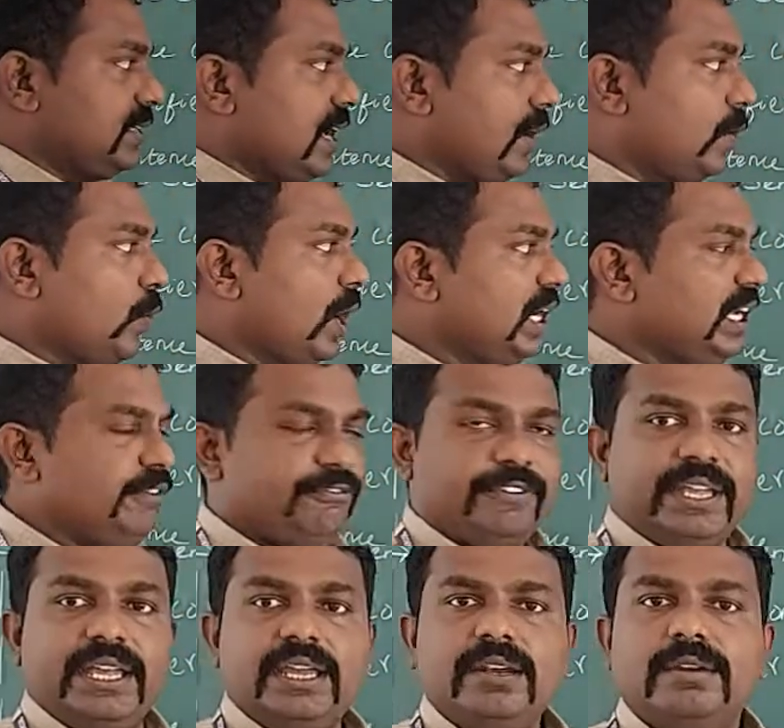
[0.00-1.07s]
a
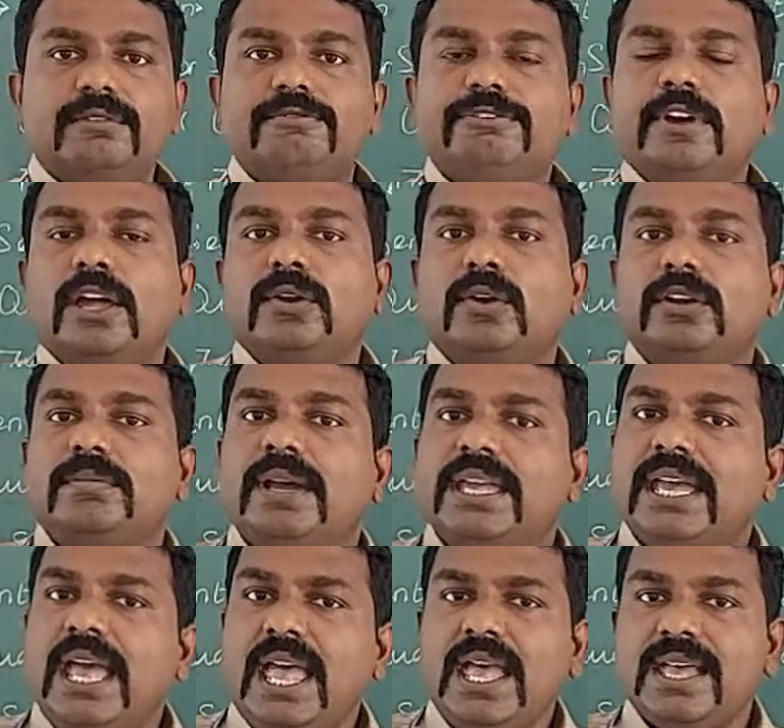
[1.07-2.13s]
quantifier followed by
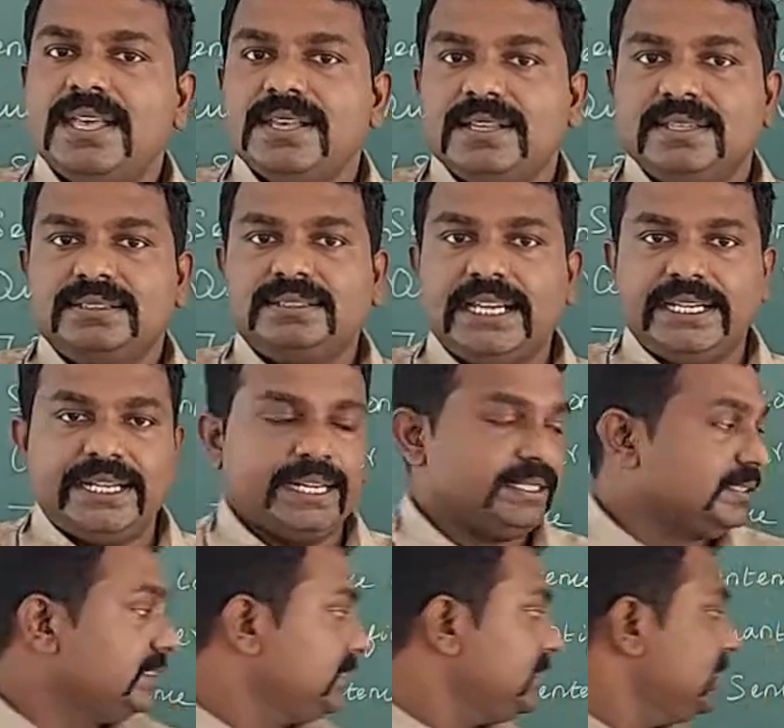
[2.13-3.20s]
a
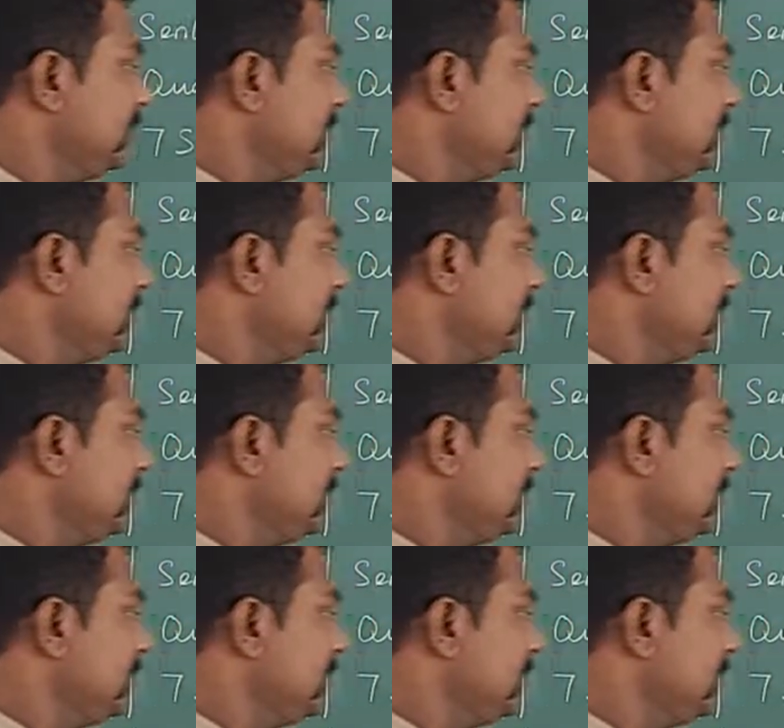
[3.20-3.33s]
sentence.